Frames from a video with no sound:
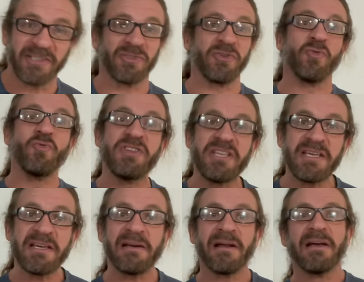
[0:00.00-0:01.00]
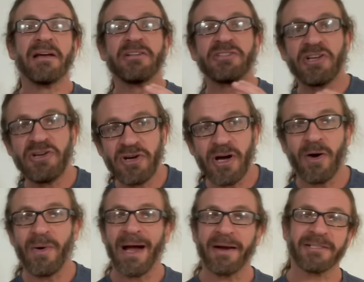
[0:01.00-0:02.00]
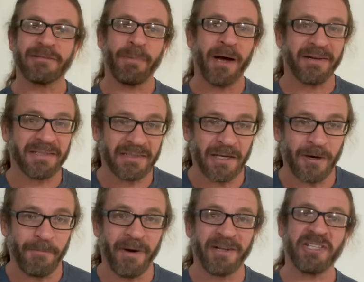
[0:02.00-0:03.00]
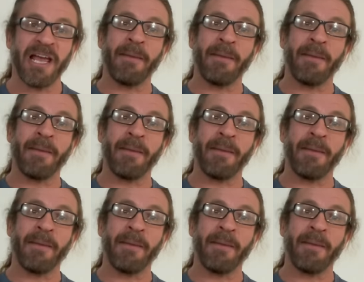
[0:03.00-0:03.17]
So you need to know how to spot a sucker punch.